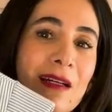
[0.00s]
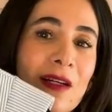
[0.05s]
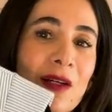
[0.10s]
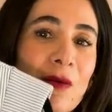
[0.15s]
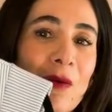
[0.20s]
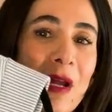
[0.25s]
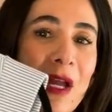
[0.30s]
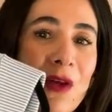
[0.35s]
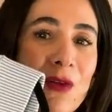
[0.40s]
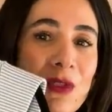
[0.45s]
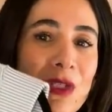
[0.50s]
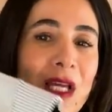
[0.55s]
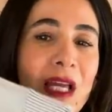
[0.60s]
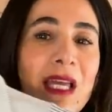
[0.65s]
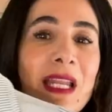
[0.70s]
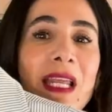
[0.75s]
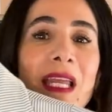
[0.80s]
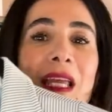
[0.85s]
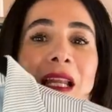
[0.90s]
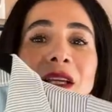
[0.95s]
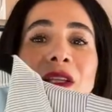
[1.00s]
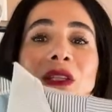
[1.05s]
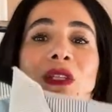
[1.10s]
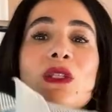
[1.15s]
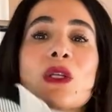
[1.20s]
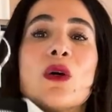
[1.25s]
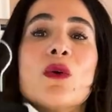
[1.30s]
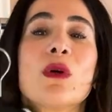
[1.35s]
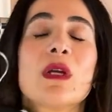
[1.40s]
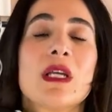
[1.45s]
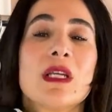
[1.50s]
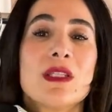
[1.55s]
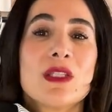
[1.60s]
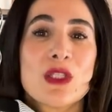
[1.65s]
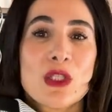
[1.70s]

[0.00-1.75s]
around it. It is so good.